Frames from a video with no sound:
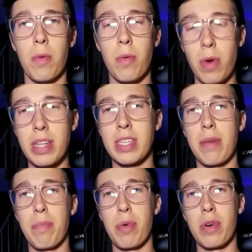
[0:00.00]
What is
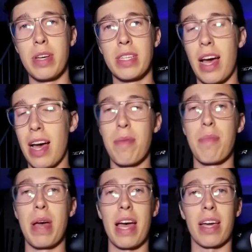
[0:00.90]
up, boys? I'm
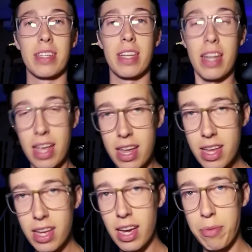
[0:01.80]
back. Today,
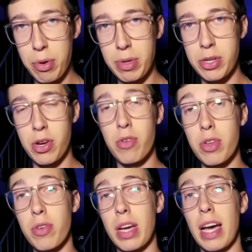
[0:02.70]
I'm gonna be showing
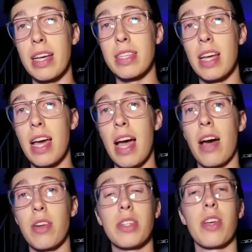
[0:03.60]
you guys
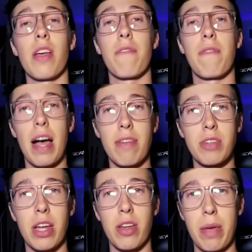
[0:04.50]
how to install a
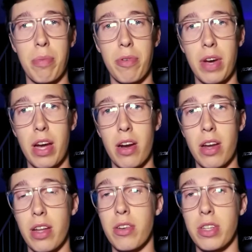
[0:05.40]
5-channel amplifier
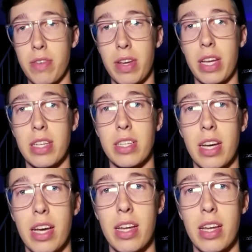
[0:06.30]
in your Civic Si.